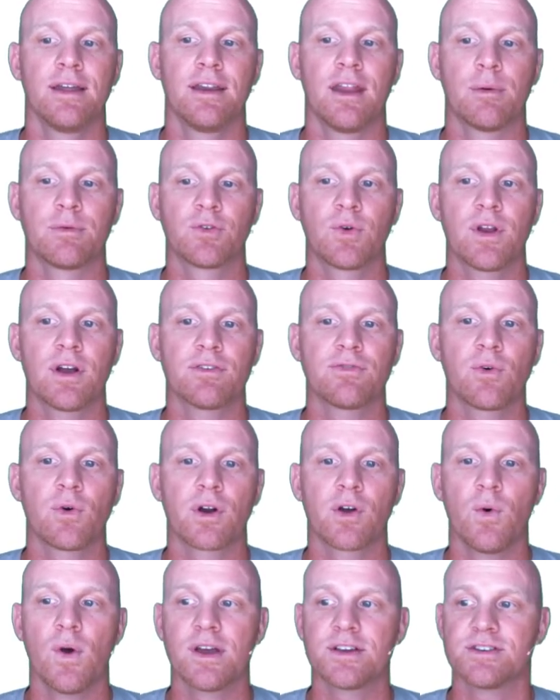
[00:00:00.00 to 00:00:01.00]
Now, between our four
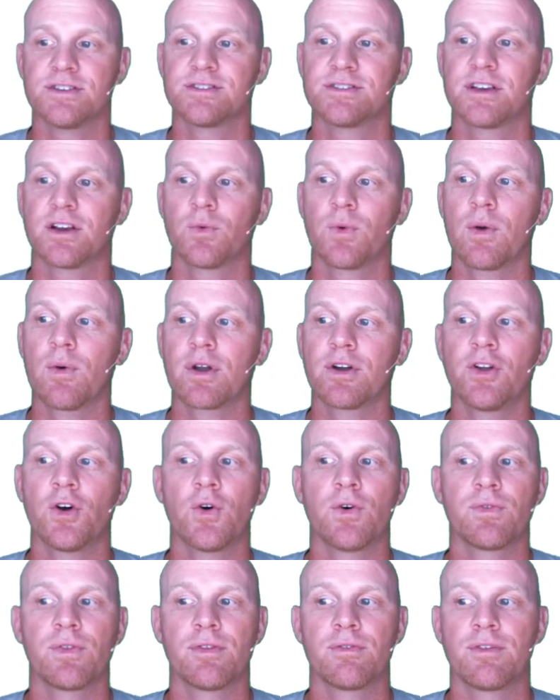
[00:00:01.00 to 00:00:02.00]
equations here, we want to
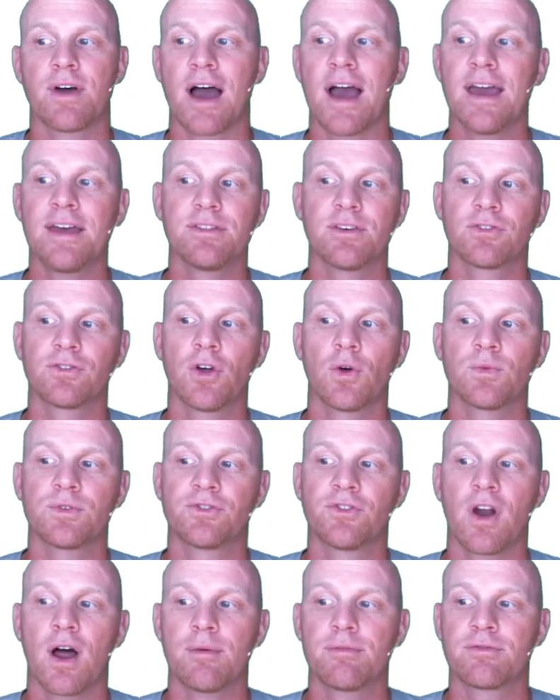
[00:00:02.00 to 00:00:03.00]
know the height the stone
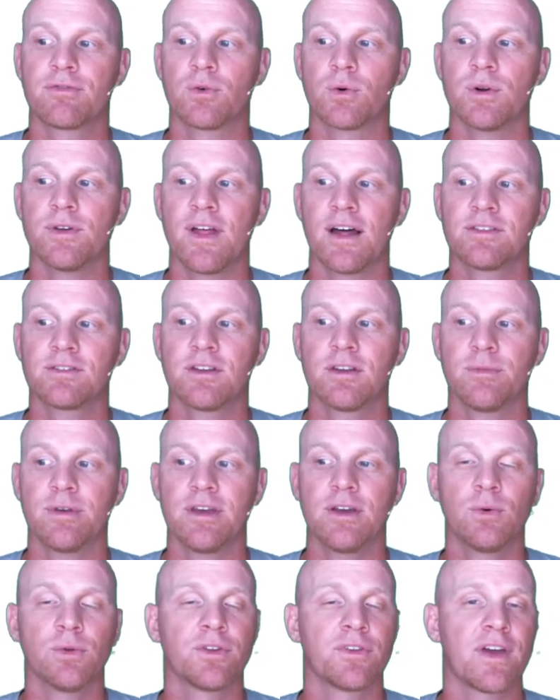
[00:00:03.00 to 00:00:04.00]
was dropped for, and that's going to be
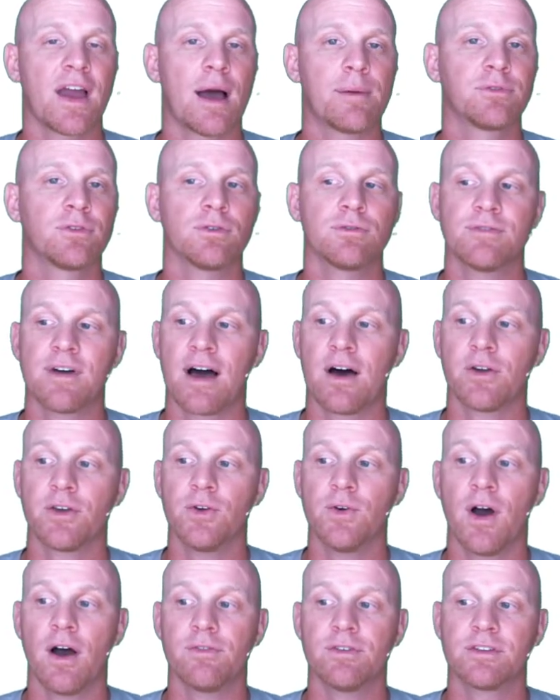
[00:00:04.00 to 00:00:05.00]
equal to the absolute
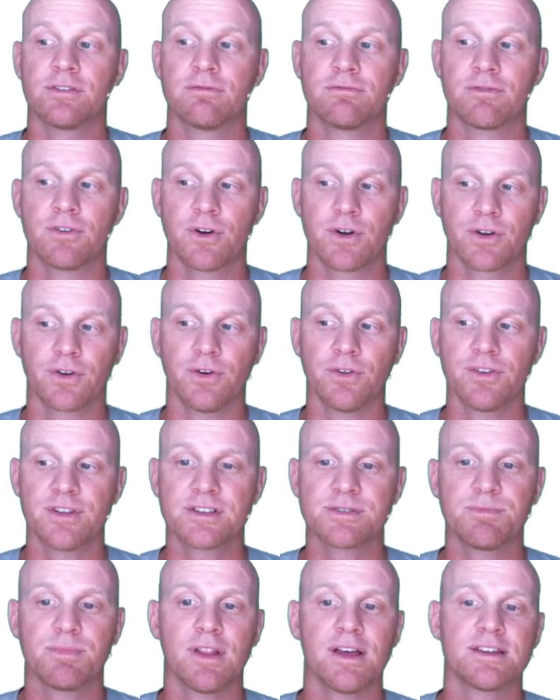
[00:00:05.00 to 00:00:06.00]
value of its vertical
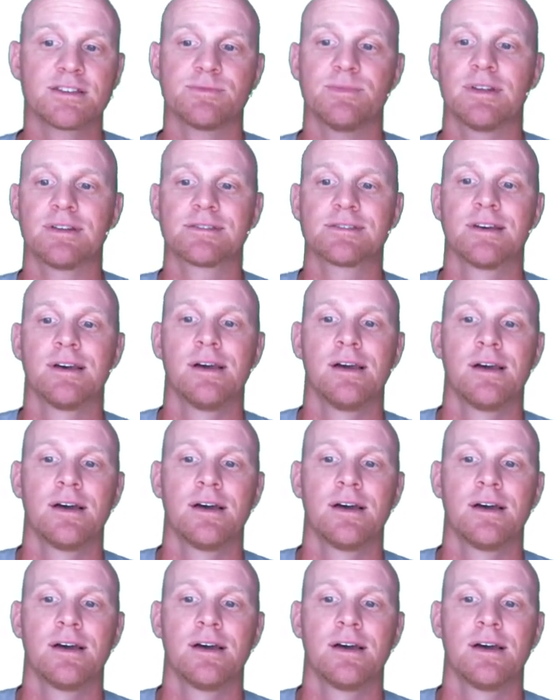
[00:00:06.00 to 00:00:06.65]
displacement.